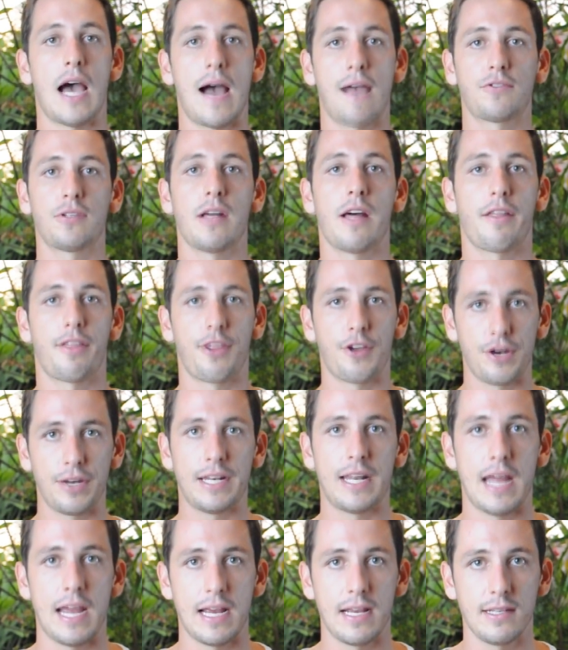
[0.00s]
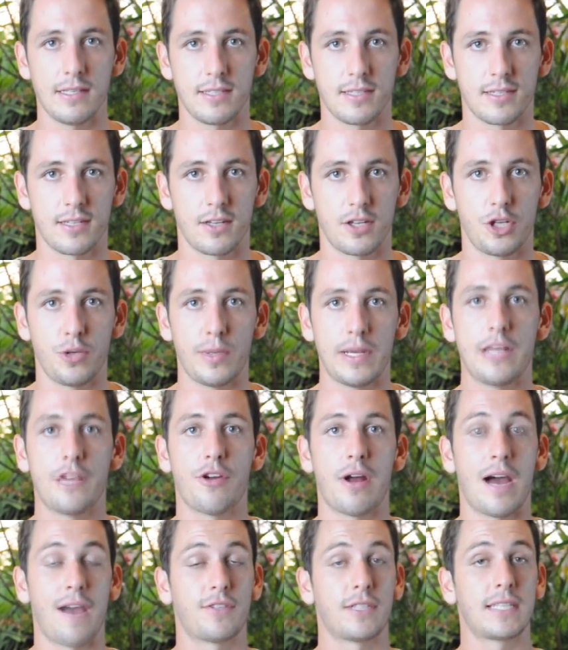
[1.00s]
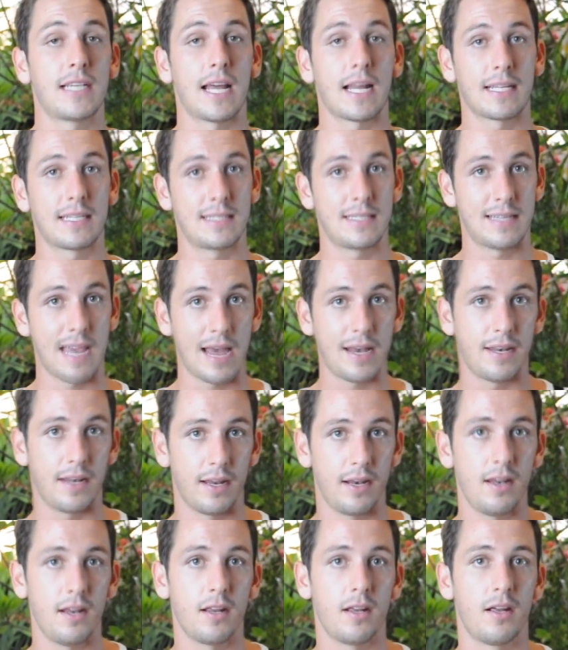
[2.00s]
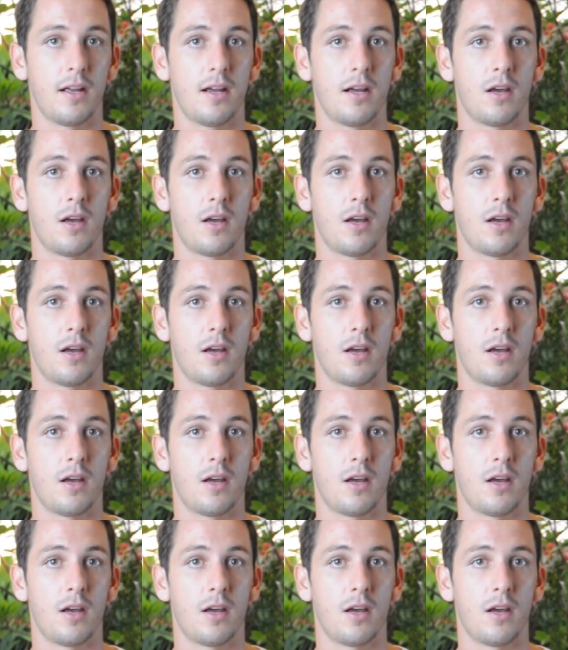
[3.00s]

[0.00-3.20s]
After that 30 days, you either have to get extended,